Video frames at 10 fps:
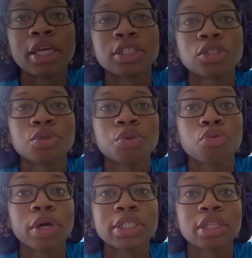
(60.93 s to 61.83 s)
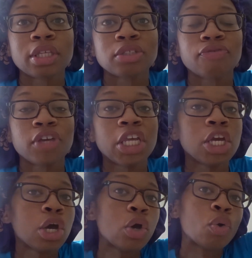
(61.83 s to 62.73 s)
into the rest of this
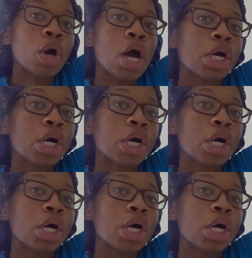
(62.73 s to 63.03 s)
video,